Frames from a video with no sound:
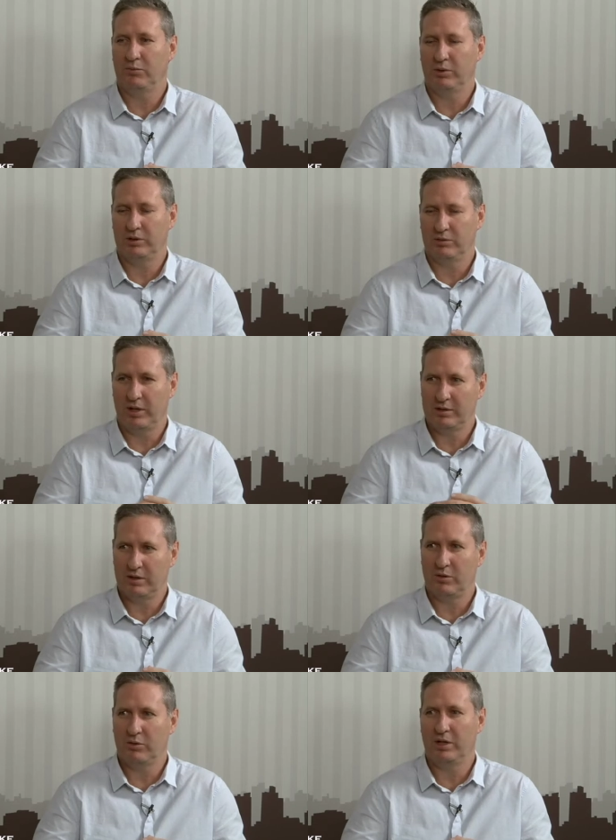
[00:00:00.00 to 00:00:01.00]
which runs
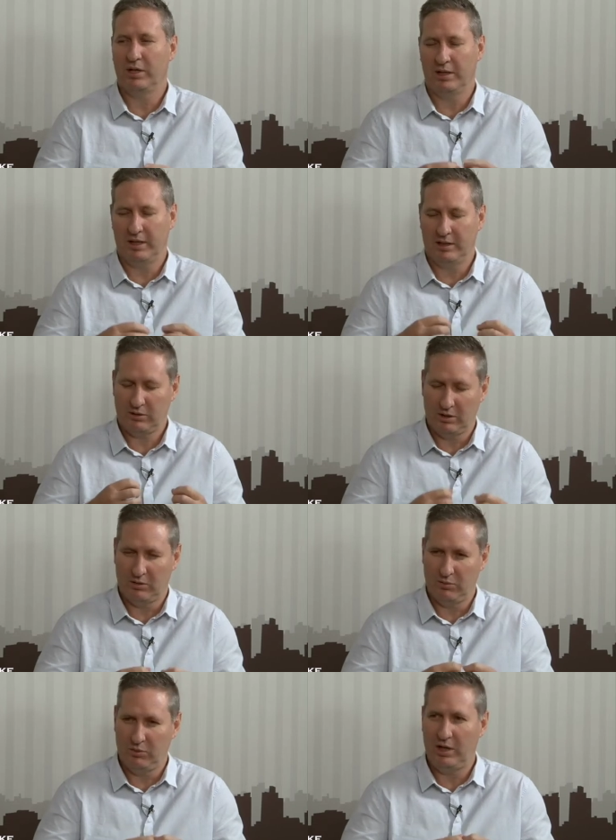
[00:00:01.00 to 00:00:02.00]
the grid, and that's going
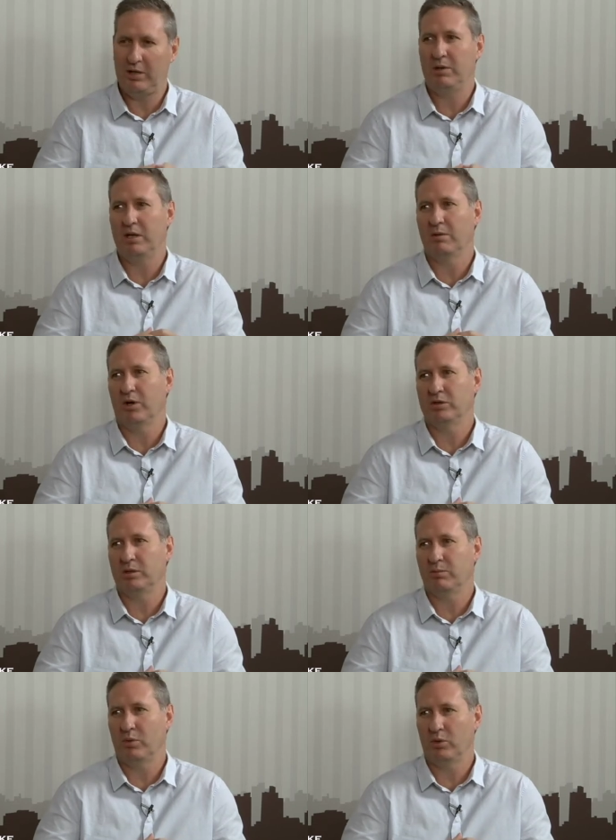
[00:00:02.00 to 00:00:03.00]
to really be the most
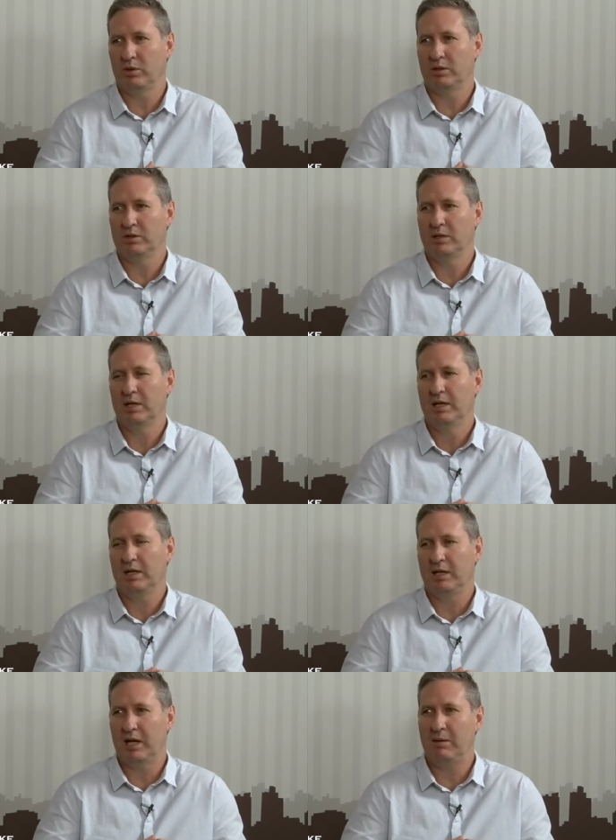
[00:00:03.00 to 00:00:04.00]
important
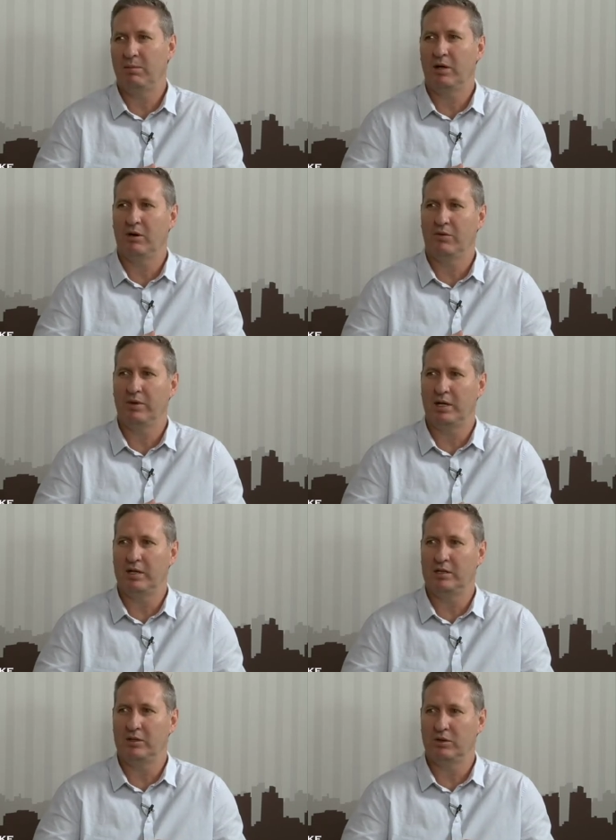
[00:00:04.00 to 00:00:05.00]
enabler of the
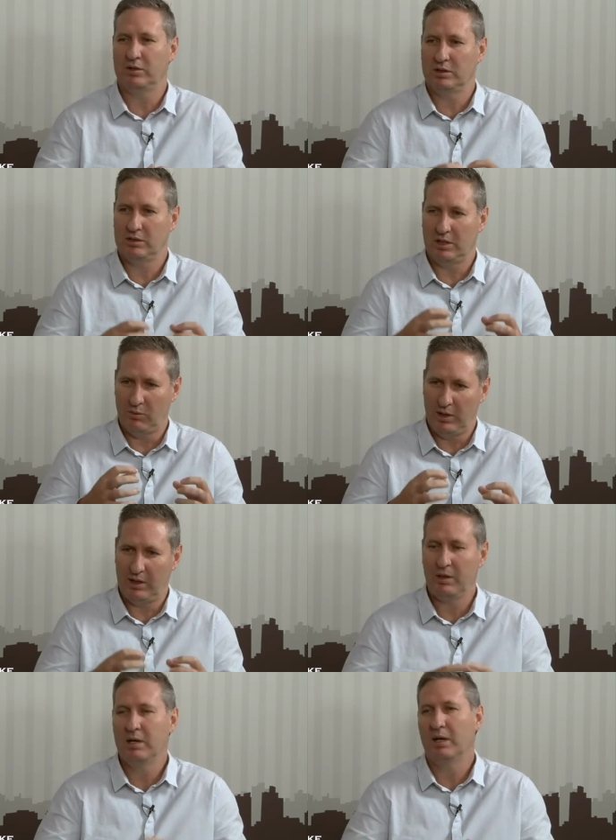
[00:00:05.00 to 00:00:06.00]
energy transition, and where
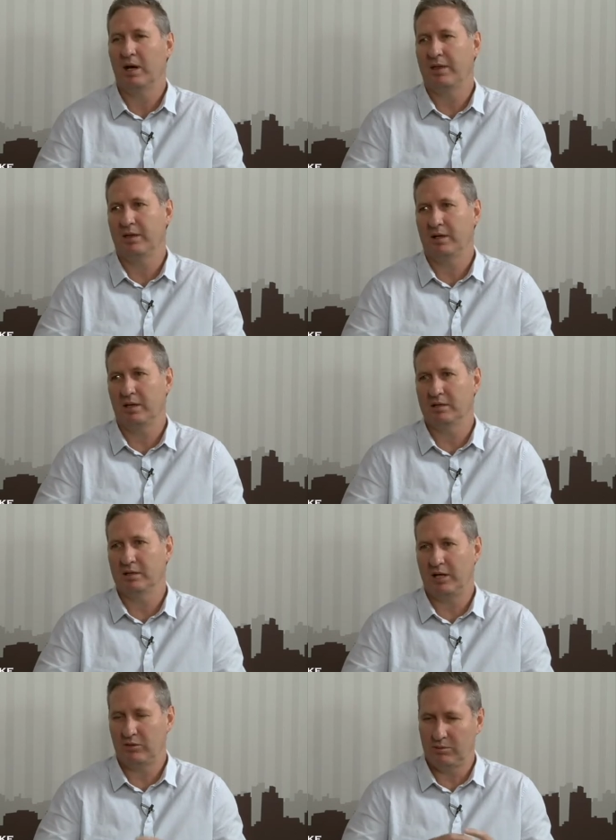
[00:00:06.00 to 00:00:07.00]
I think there's a
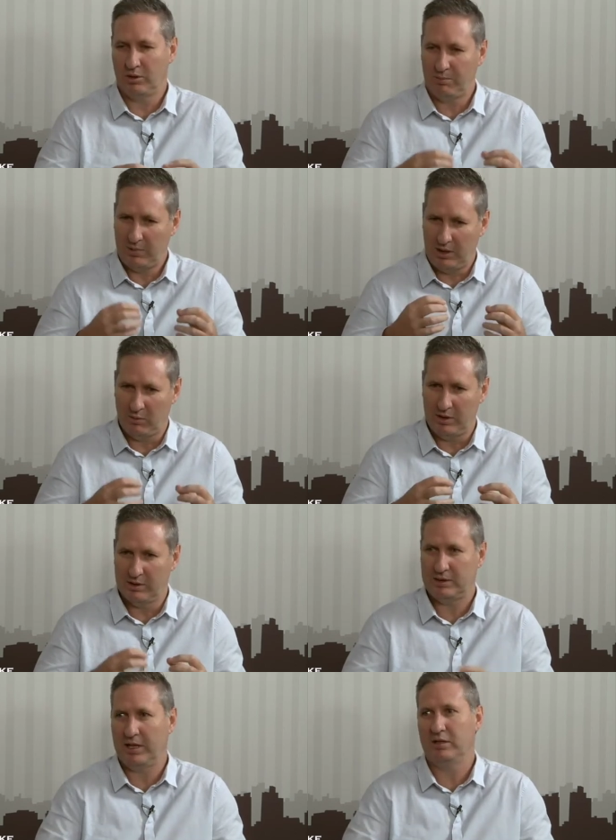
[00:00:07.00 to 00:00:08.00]
natural monopoly and where the
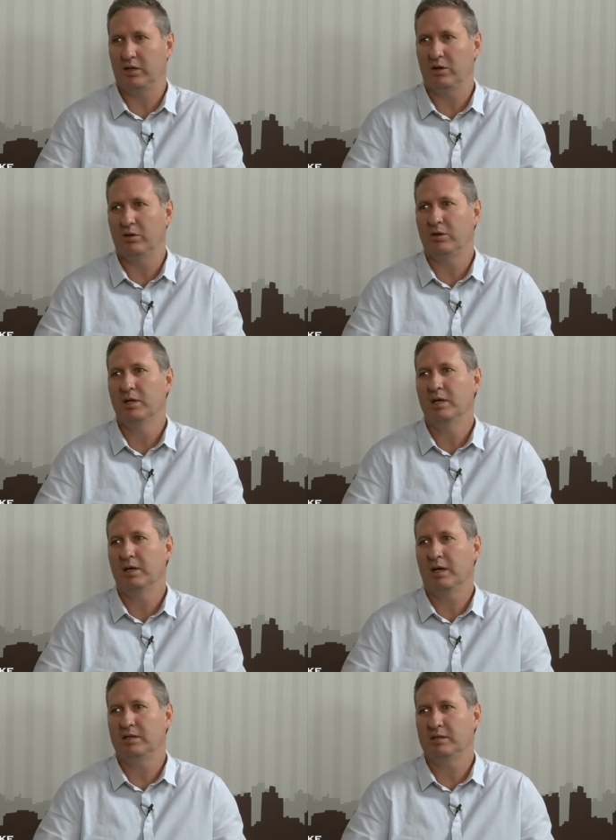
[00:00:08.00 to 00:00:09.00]
state-owned
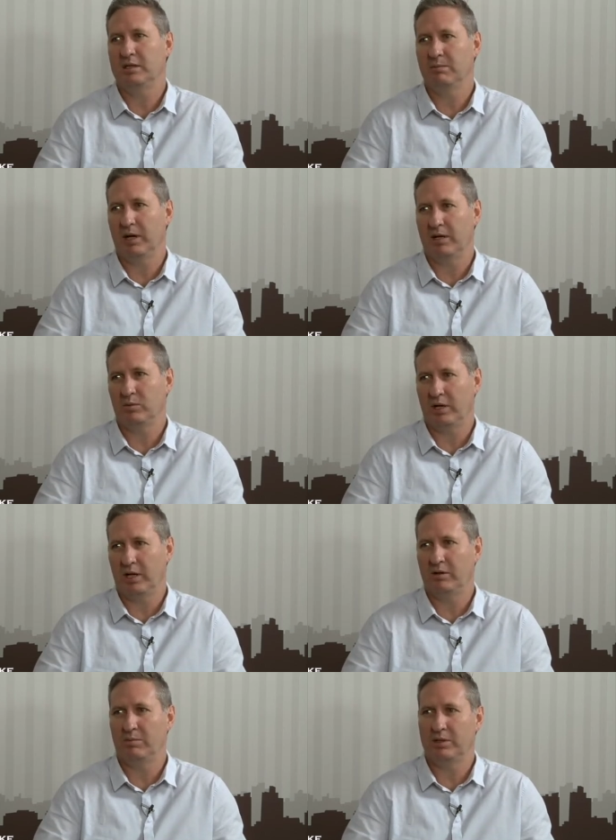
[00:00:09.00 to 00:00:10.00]
entity makes
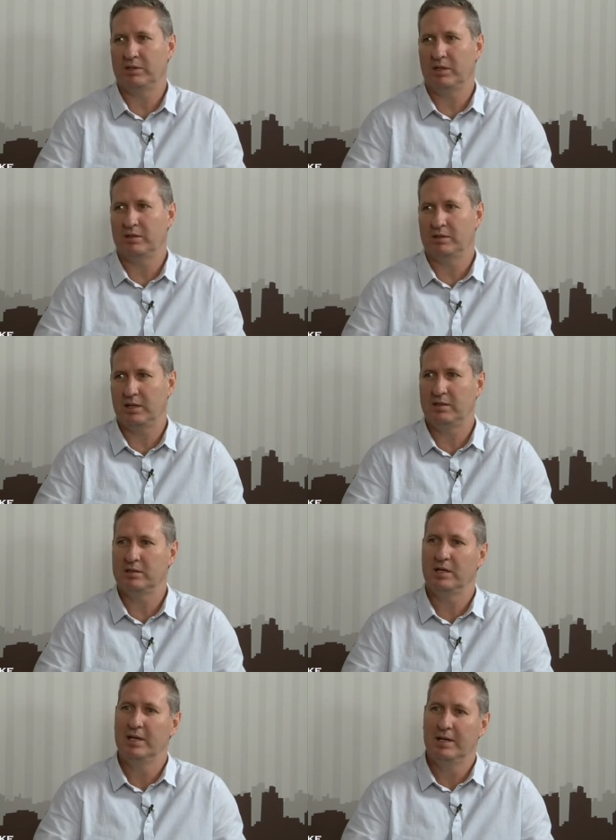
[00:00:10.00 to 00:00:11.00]
100%
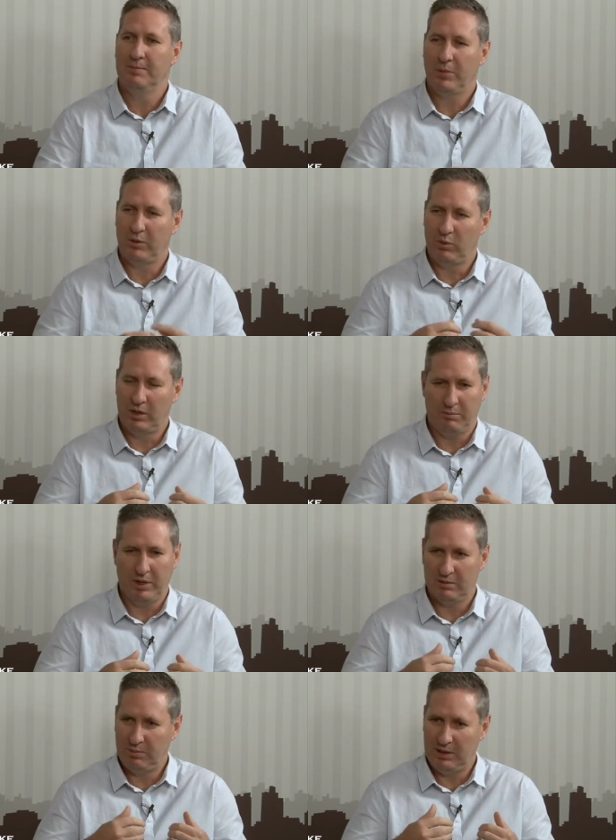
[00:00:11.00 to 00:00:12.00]
sense. But
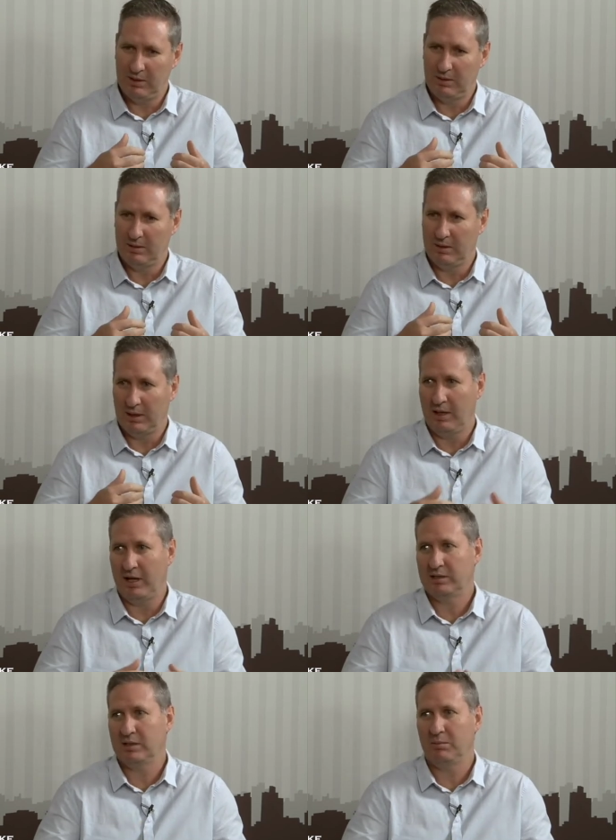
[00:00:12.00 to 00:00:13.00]
it's been
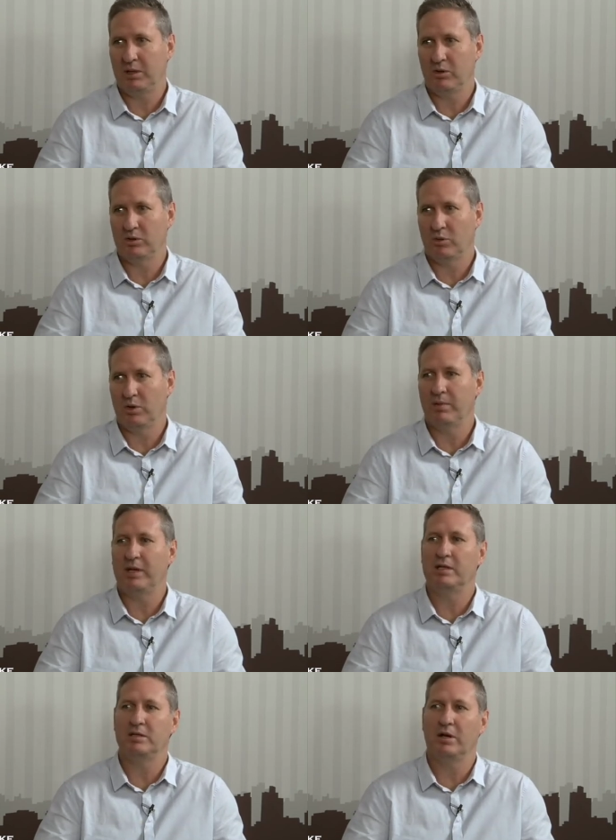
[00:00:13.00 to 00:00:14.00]
neglected because all the
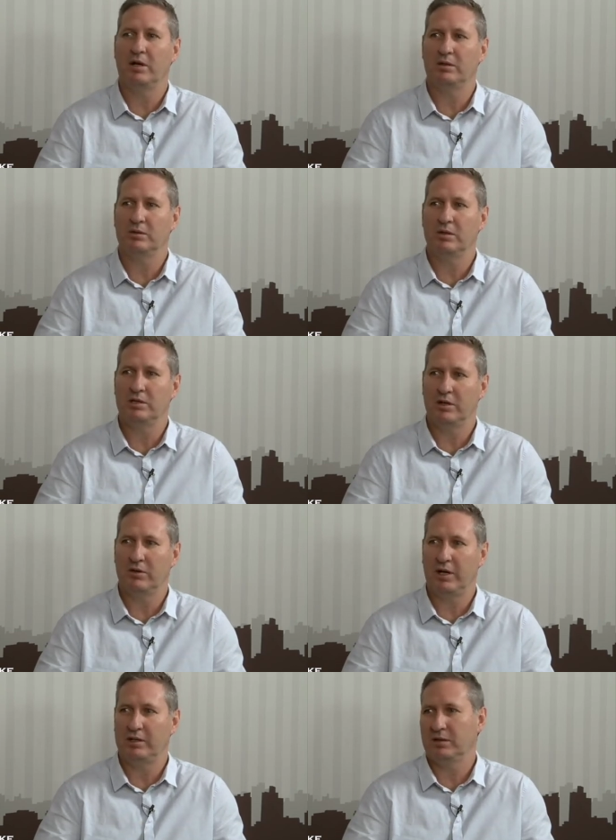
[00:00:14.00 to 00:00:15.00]
money is going to the
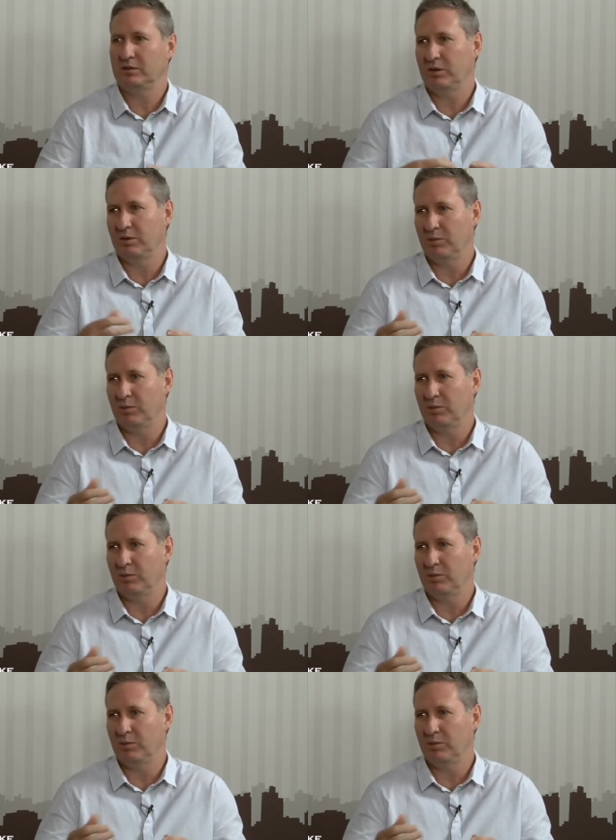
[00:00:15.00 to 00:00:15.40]
generator, to the